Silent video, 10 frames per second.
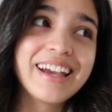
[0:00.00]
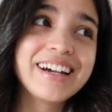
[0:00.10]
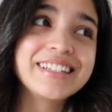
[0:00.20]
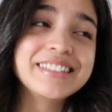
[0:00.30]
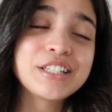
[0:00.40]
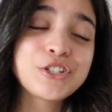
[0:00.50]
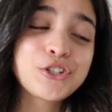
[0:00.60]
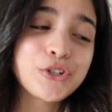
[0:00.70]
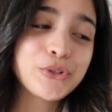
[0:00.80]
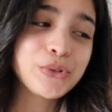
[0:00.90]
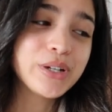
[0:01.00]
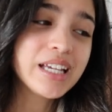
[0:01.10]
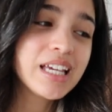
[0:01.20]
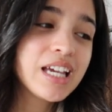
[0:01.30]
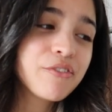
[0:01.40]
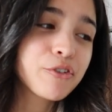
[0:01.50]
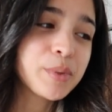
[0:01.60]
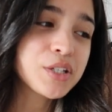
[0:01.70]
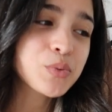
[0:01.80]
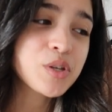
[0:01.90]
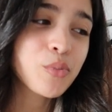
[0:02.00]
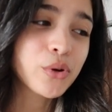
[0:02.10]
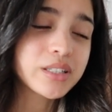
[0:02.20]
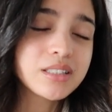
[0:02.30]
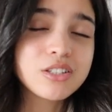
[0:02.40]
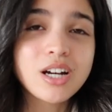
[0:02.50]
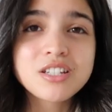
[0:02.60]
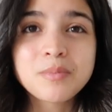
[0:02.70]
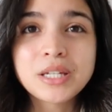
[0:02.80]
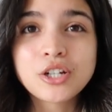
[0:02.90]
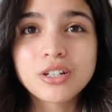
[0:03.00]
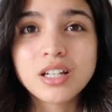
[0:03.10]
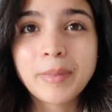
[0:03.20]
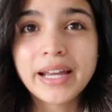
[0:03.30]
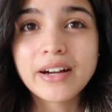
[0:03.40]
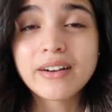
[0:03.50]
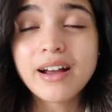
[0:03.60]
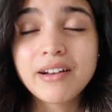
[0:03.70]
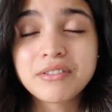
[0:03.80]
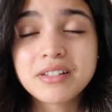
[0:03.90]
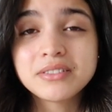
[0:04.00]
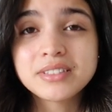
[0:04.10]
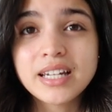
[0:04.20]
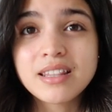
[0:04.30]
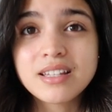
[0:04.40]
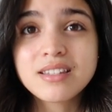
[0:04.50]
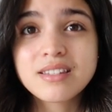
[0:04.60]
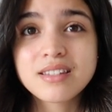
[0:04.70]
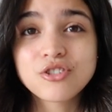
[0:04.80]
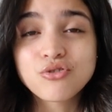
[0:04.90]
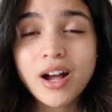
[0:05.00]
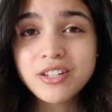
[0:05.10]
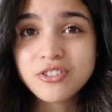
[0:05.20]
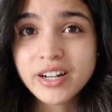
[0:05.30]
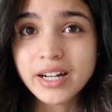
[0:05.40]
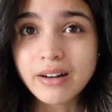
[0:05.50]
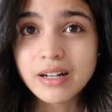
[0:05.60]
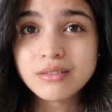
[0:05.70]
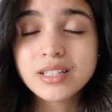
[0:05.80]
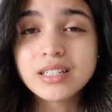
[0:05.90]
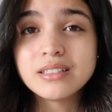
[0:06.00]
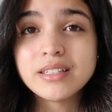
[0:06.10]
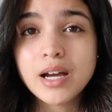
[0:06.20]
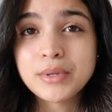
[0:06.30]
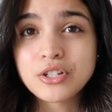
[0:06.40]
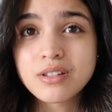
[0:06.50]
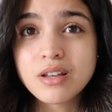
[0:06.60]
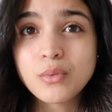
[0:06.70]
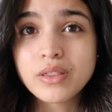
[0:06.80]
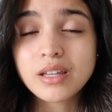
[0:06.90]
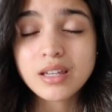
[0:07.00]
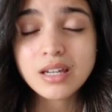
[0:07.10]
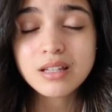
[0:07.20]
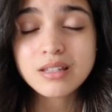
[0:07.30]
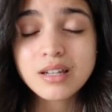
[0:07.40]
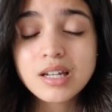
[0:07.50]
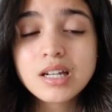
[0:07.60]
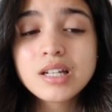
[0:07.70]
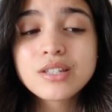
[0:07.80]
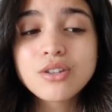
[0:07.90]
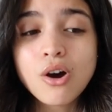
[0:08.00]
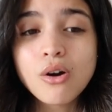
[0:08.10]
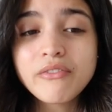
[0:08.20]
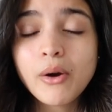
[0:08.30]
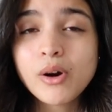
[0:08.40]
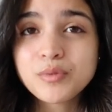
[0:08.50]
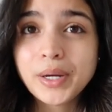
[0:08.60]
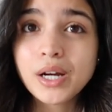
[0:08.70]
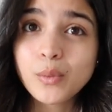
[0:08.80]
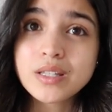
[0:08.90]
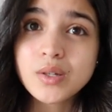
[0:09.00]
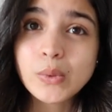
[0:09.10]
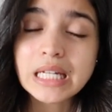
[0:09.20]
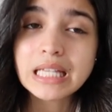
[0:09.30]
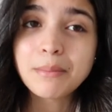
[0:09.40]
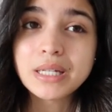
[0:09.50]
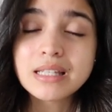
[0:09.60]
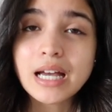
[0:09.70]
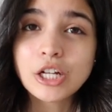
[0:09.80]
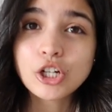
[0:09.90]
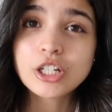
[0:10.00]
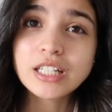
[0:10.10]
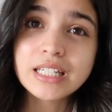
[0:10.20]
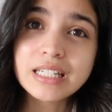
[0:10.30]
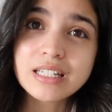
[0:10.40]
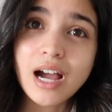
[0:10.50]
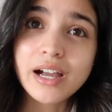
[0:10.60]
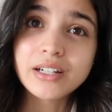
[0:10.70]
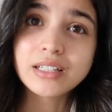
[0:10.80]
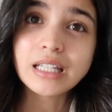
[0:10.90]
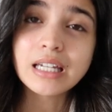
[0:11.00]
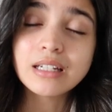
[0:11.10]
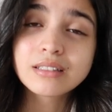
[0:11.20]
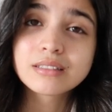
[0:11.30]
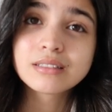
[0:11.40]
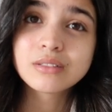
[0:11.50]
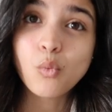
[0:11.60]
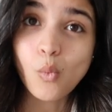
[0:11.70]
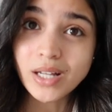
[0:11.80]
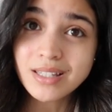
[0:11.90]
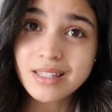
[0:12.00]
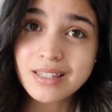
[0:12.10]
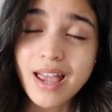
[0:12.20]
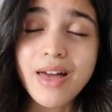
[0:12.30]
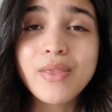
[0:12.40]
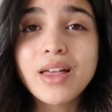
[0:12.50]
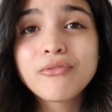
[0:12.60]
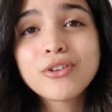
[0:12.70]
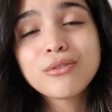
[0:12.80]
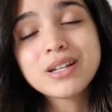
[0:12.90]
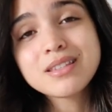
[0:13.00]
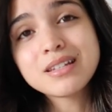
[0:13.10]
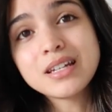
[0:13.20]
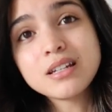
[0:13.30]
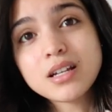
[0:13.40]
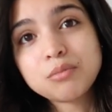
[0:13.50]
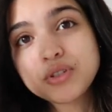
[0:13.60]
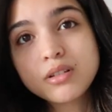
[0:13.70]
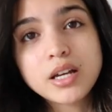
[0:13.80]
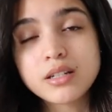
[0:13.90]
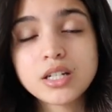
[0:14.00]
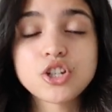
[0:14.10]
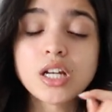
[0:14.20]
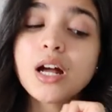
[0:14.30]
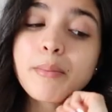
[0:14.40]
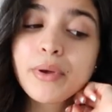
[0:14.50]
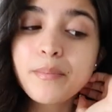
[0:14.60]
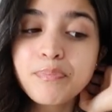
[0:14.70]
and two, for me it's really important not to be curling my hair every single day. This dries your hair out, it damages it with the heat. So if I wash my hair once a week, that means I curl it entirely once, and then for the rest of the days, I'm just kind of touching it up.